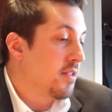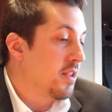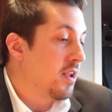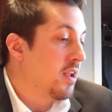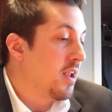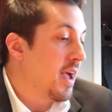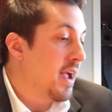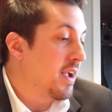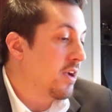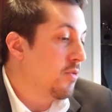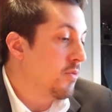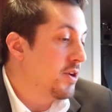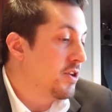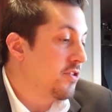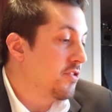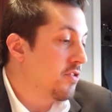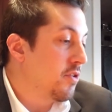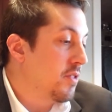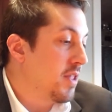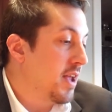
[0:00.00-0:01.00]

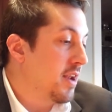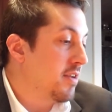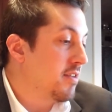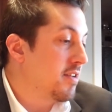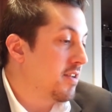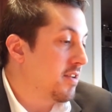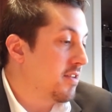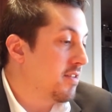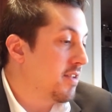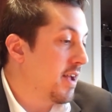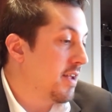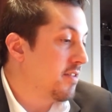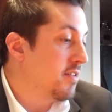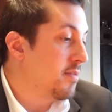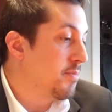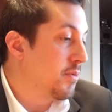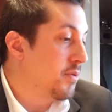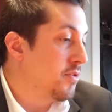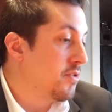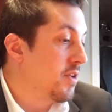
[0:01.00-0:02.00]
language so that it's
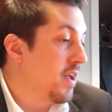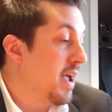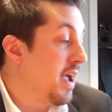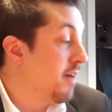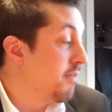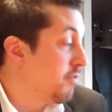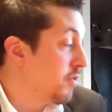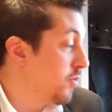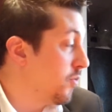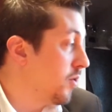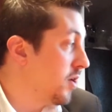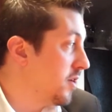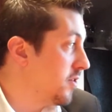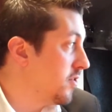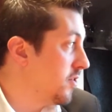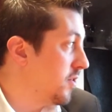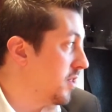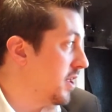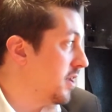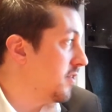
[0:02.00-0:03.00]
accessible to everyone,
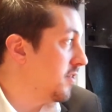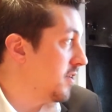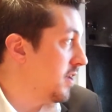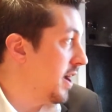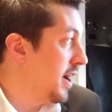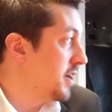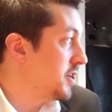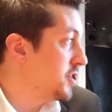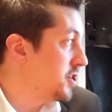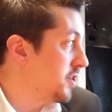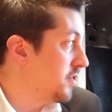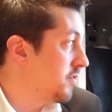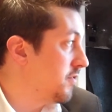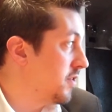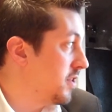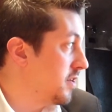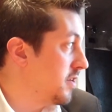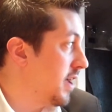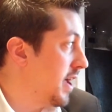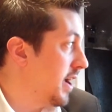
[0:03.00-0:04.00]
so that it's not just
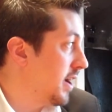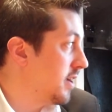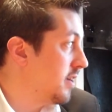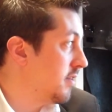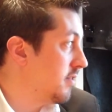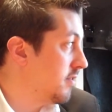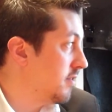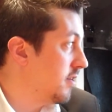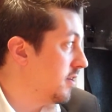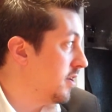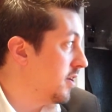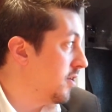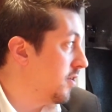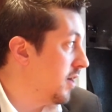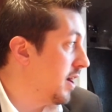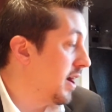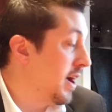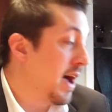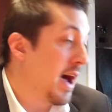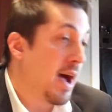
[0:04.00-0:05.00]
for the techs. You know,
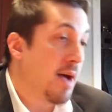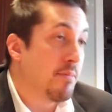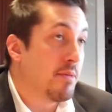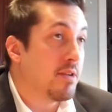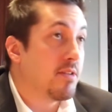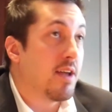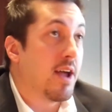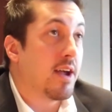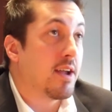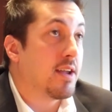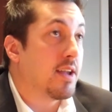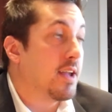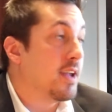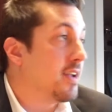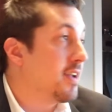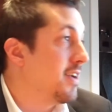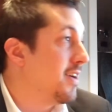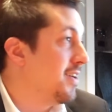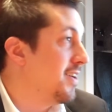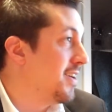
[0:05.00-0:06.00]
I'm a tech
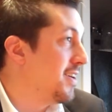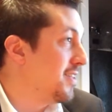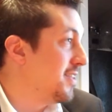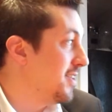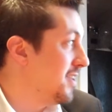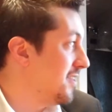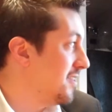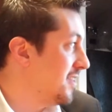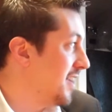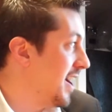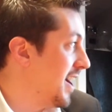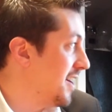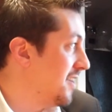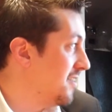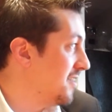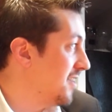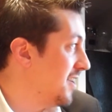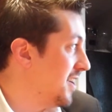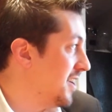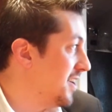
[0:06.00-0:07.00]
geek. These
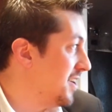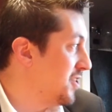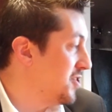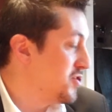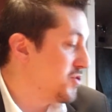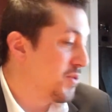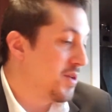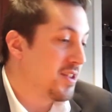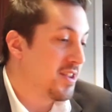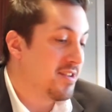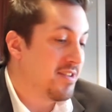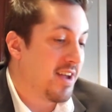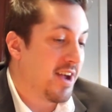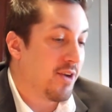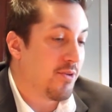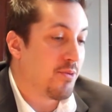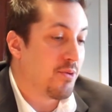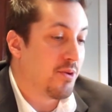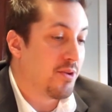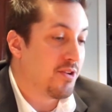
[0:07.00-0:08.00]
guys enjoy the
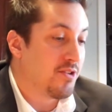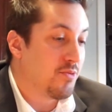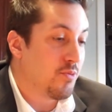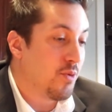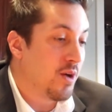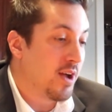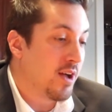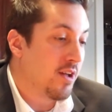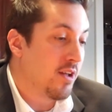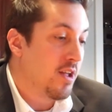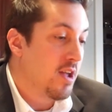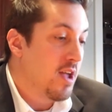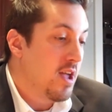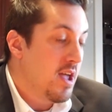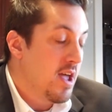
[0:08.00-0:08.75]
tech world as well,